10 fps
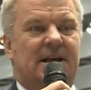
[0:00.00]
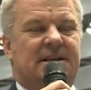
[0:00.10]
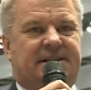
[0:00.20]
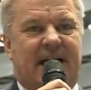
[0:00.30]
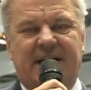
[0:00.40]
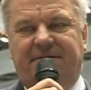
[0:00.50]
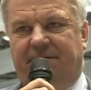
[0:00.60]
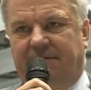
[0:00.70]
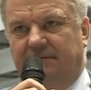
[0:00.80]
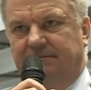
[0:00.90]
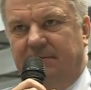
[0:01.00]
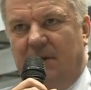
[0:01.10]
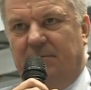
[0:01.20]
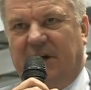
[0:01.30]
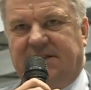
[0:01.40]
Safe
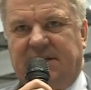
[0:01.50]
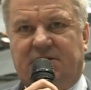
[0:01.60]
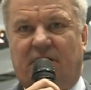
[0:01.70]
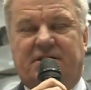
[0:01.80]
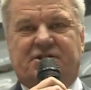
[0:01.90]
because it's got a